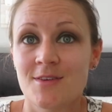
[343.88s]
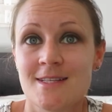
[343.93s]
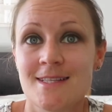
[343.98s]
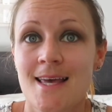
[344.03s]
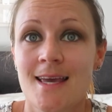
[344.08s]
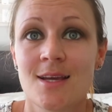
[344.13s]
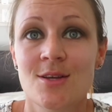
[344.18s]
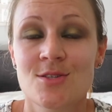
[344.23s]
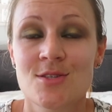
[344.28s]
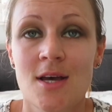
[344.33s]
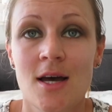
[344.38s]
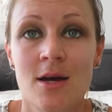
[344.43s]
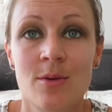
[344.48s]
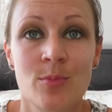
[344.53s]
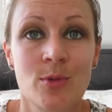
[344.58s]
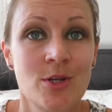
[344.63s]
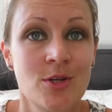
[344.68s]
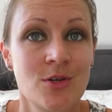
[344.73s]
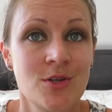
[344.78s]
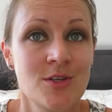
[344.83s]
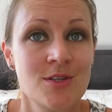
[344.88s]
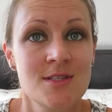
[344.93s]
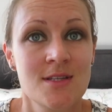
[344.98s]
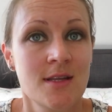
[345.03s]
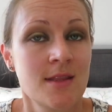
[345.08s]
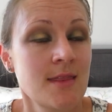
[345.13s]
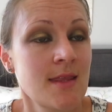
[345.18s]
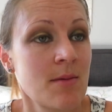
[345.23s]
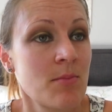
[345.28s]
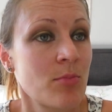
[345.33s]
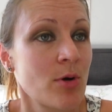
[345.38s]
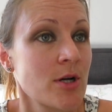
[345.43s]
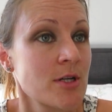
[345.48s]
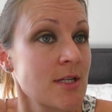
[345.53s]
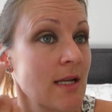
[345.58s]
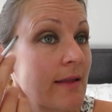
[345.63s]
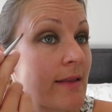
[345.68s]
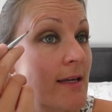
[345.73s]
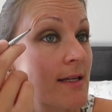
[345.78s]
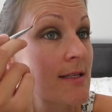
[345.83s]
you take your time when you're using a thin brush
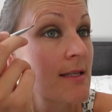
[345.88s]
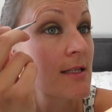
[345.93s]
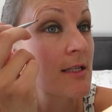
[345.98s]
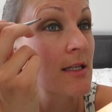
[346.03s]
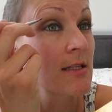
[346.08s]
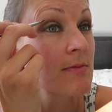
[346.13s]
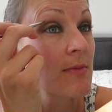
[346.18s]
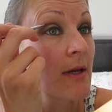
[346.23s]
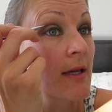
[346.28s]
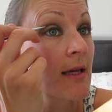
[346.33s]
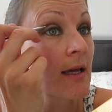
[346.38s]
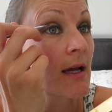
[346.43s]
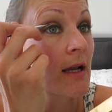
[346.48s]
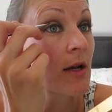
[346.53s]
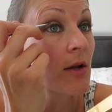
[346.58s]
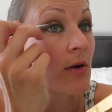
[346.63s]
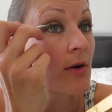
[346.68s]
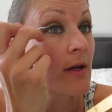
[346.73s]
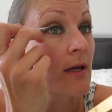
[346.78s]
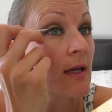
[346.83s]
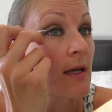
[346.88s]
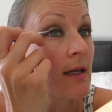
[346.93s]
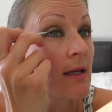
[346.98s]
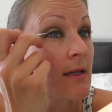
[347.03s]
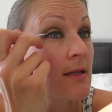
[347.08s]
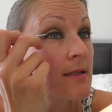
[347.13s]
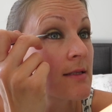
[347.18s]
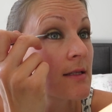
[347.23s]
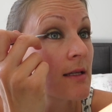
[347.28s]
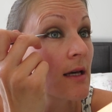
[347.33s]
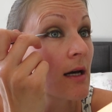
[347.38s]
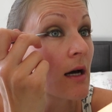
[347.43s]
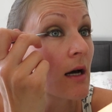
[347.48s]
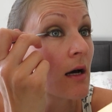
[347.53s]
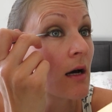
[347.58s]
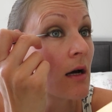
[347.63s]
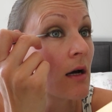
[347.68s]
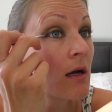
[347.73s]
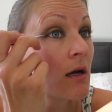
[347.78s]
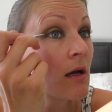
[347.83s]
like this, it does make it a lot
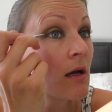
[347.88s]
easier.